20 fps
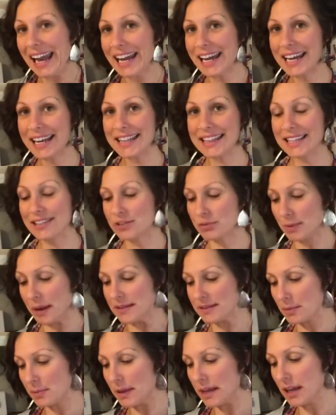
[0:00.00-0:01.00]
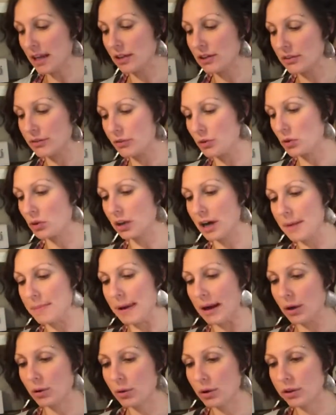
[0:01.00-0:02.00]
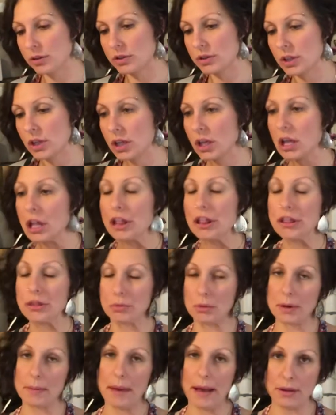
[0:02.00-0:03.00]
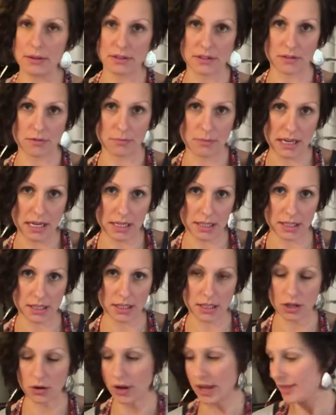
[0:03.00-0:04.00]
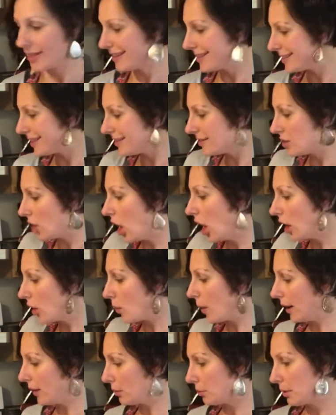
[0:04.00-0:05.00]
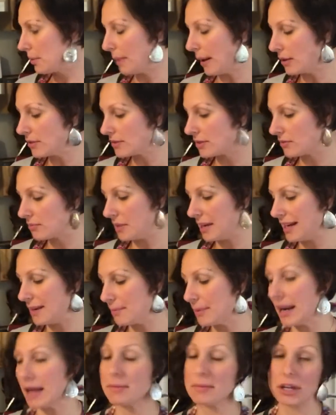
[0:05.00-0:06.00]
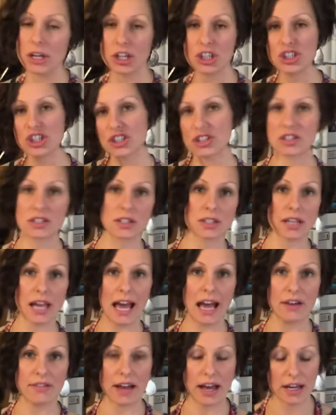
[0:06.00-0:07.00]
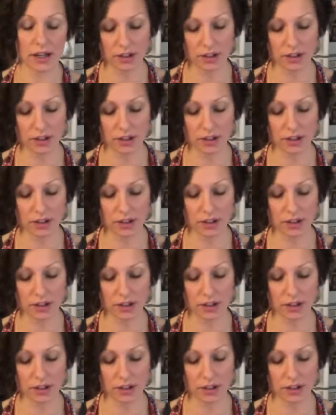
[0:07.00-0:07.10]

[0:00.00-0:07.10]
this recipe is for about 3 pounds of meat. Okay, this is not quite 3 pounds of meat, but I'm gonna just have at her